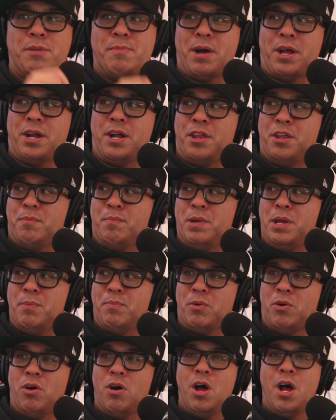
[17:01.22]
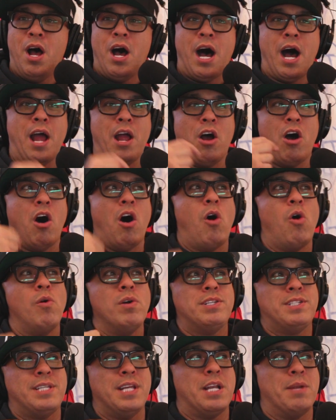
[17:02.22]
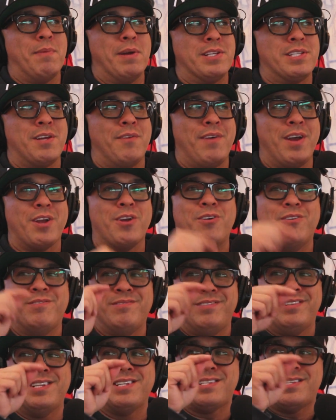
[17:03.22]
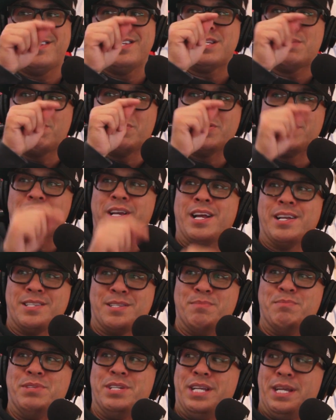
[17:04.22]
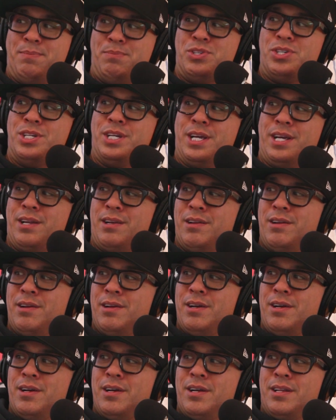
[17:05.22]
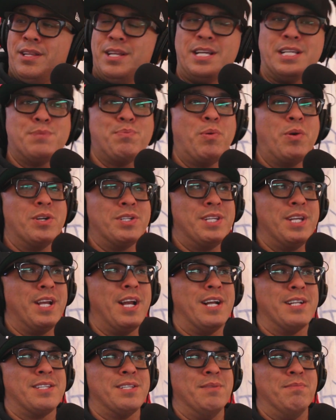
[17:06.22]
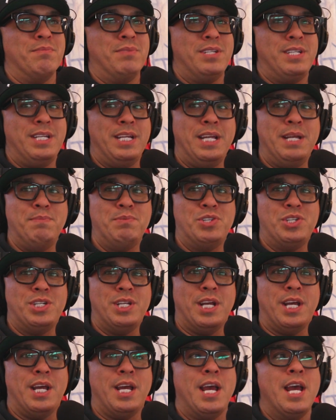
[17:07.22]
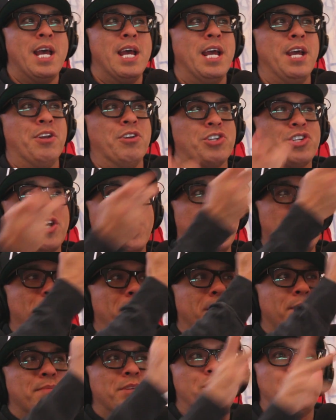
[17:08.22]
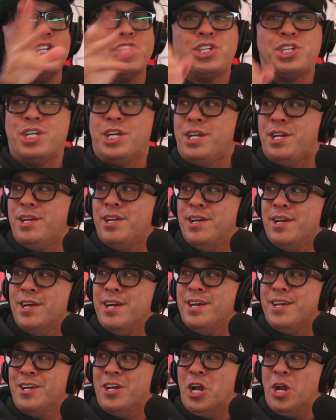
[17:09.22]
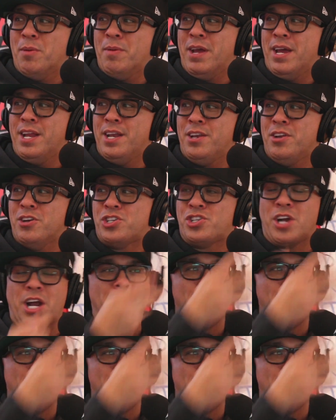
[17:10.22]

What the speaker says: shit about other people, I always said to myself, I go, this person got some deep shit. Mm-hmm. This person got some deep shit, and you're trying to be a magician. You know what I mean? You're